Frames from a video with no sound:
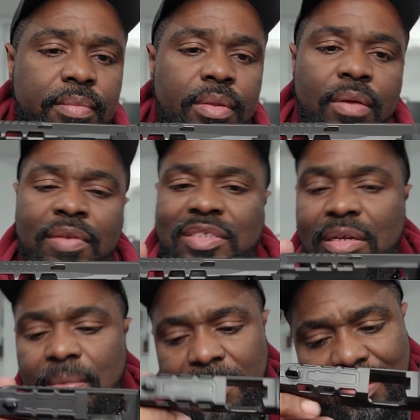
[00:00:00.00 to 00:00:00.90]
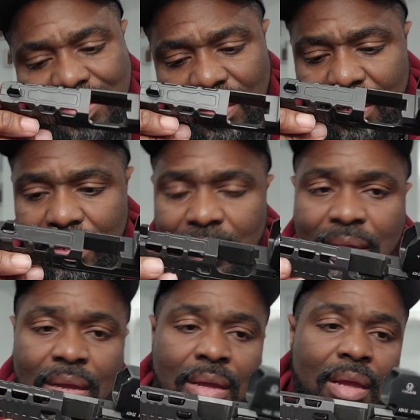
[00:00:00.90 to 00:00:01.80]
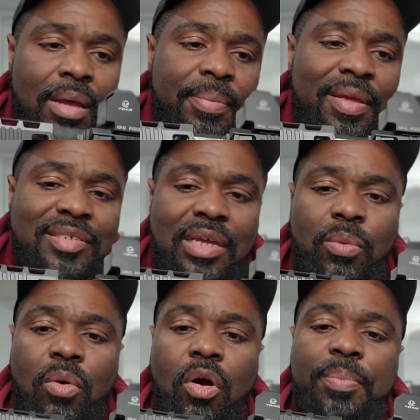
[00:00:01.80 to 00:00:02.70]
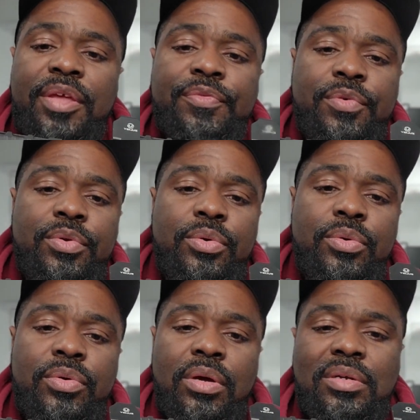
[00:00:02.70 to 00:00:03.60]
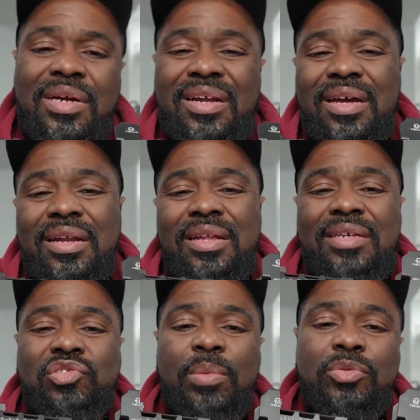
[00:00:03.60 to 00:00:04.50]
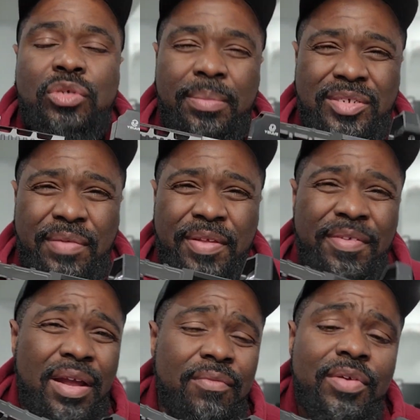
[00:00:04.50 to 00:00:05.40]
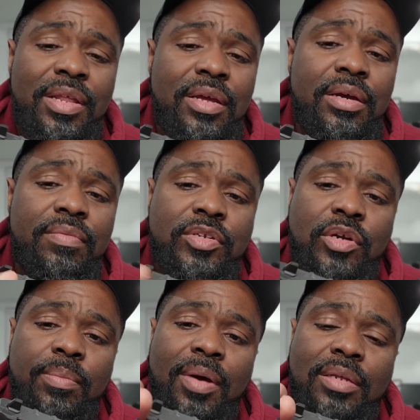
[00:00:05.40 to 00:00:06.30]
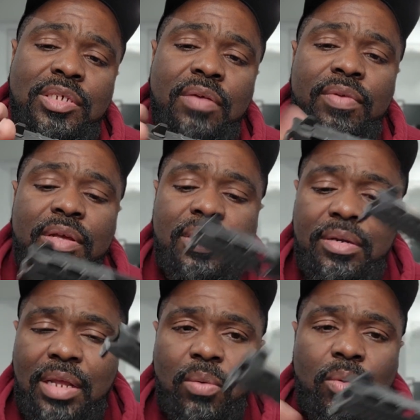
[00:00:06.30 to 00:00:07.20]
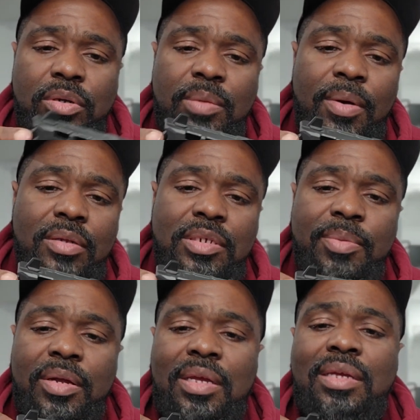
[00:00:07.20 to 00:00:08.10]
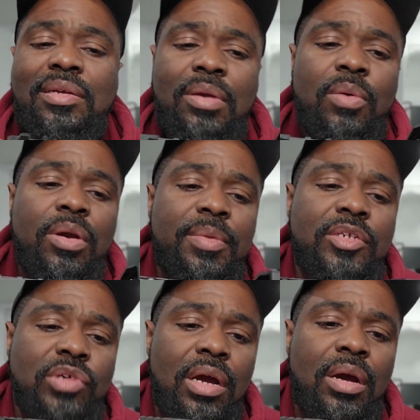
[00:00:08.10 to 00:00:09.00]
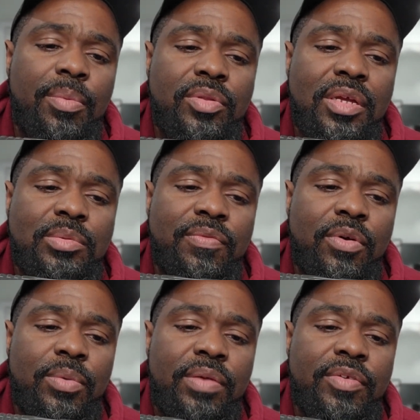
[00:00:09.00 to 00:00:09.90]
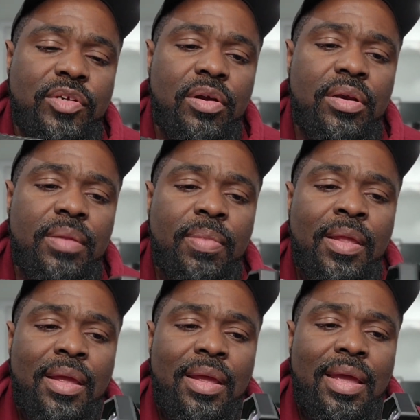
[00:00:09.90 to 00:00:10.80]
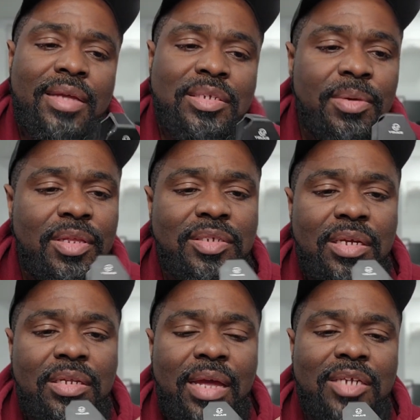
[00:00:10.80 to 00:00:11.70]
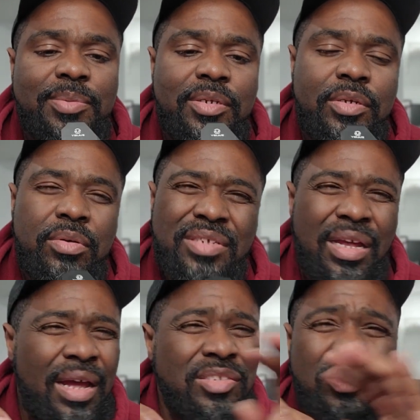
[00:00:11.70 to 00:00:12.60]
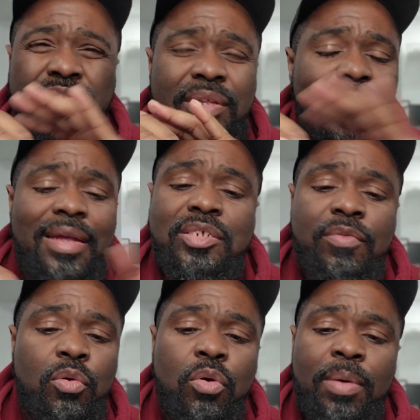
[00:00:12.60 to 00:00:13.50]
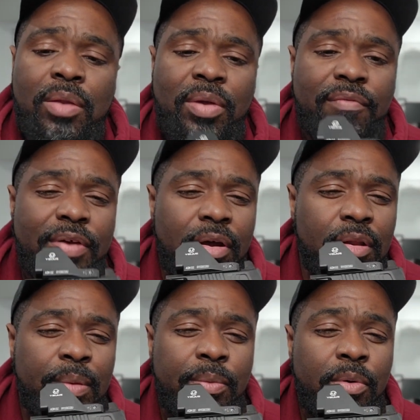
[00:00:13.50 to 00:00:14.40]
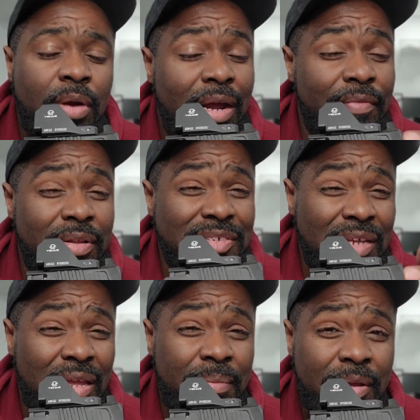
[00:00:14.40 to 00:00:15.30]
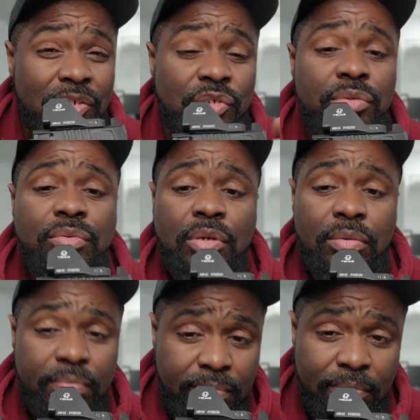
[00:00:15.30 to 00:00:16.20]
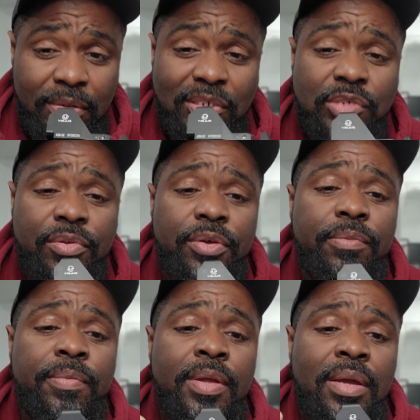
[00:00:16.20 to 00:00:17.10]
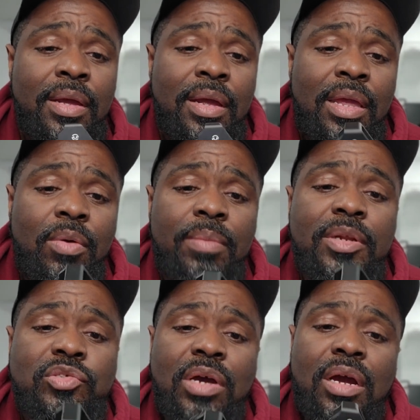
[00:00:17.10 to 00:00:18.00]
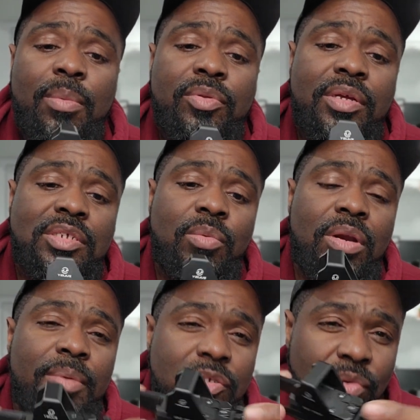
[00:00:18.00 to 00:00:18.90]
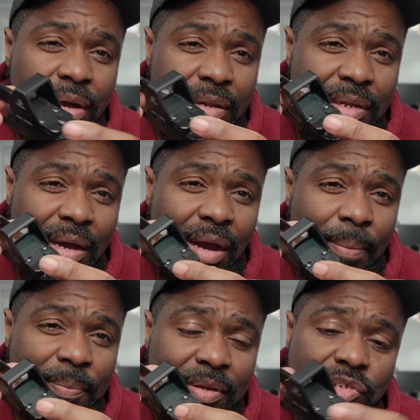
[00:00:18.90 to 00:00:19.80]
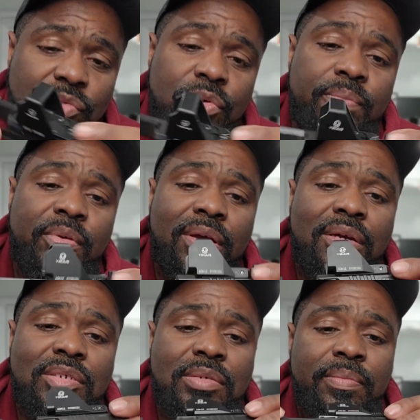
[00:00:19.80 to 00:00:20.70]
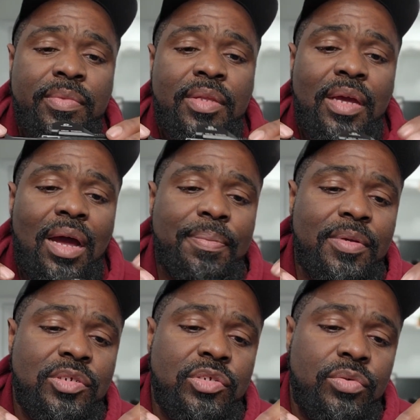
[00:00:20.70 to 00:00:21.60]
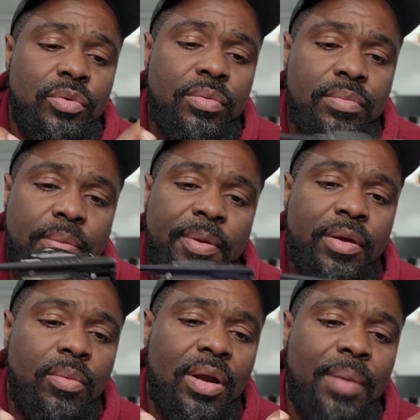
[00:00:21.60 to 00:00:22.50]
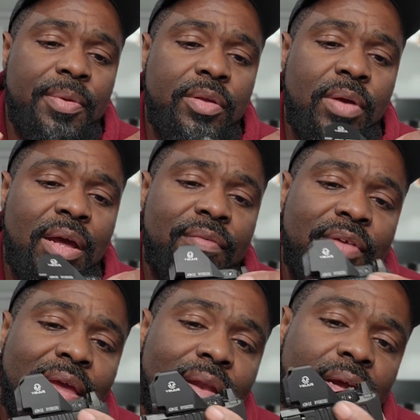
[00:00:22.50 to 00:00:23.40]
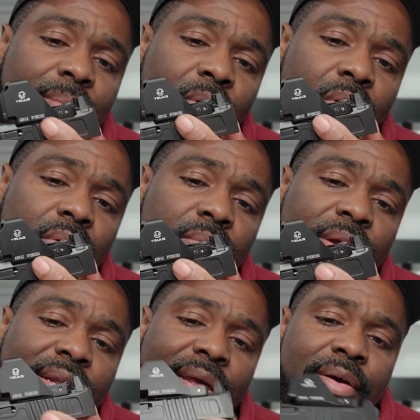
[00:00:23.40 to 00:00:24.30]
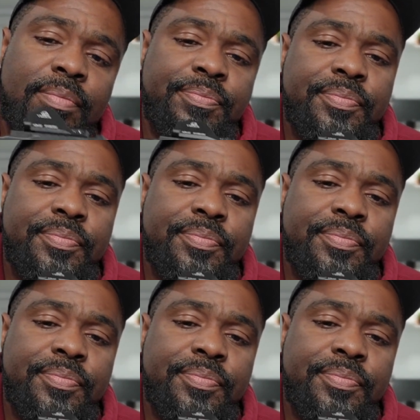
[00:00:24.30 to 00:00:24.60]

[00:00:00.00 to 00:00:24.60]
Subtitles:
reached out to PSA. PSA walked me through kind of how to like troubleshoot it myself. They've got a really good return policy, a really good like warranty policy, but he wanted me to try a couple of things before we returned it. And some of the things that he asked me to do, because I searched the ends of Google, by the way, and found other people who were having the same issue. So this is for you. He wanted me to try a couple of things. He wanted me to try the optic screw, because the optic screw, depending on what optic you have, can come all the way down